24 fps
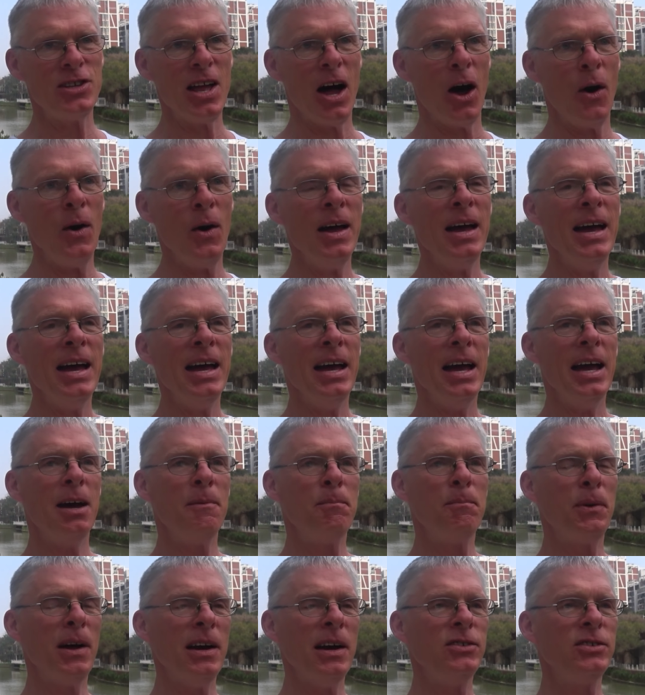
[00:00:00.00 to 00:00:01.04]
now,
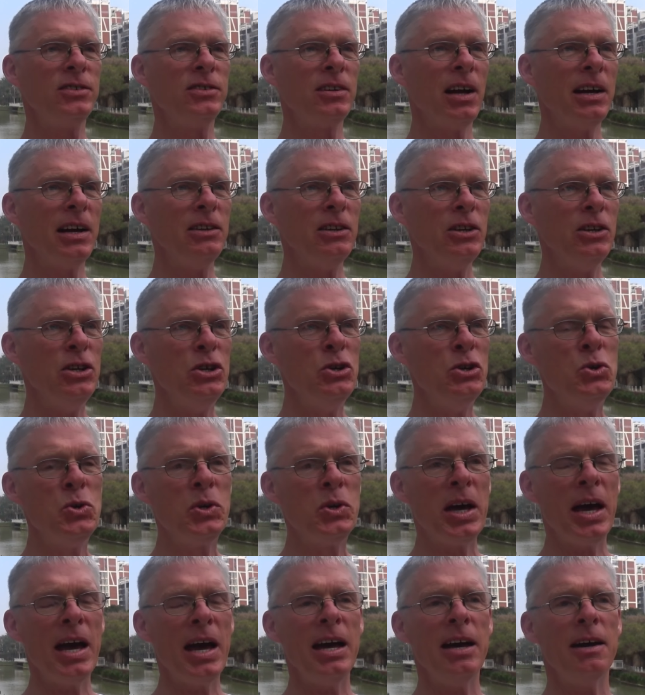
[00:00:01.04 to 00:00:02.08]
in places like the
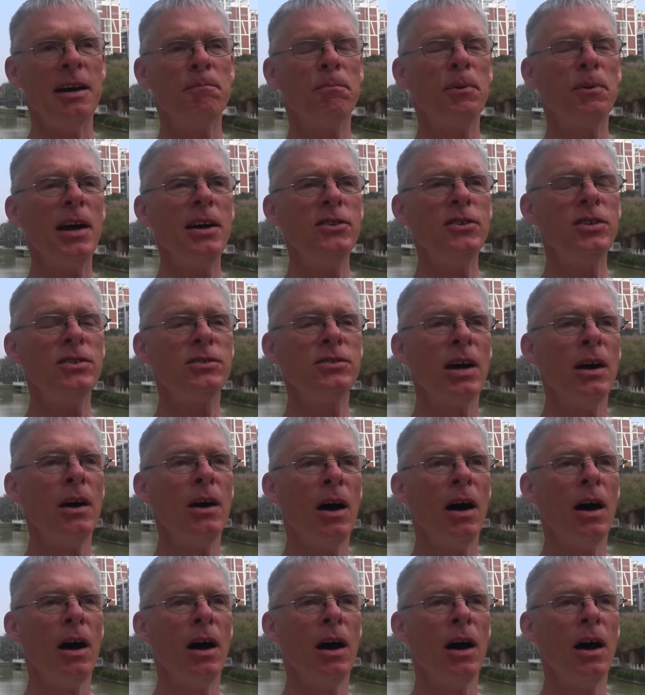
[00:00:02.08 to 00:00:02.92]
UK, in places